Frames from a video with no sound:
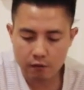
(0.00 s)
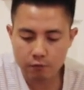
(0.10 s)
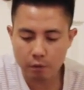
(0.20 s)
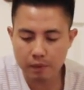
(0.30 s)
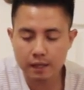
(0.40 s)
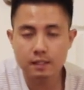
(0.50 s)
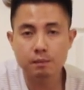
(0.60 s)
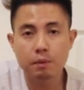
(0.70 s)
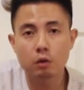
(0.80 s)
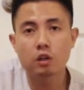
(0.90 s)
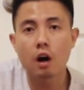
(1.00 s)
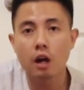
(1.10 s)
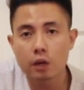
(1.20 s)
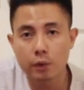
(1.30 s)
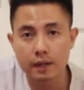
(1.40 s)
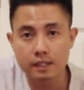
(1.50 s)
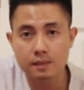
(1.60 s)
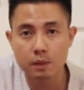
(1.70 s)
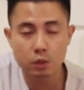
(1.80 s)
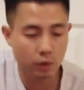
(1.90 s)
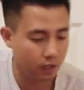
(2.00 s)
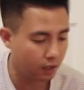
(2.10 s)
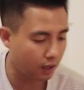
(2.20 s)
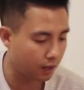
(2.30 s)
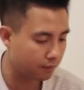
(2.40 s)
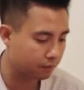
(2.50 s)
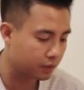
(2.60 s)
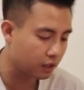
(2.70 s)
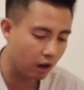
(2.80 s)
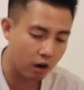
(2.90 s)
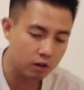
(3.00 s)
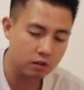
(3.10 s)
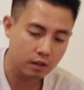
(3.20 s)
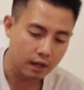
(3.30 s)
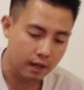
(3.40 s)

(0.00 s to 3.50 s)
for me to build tolerance between the dog,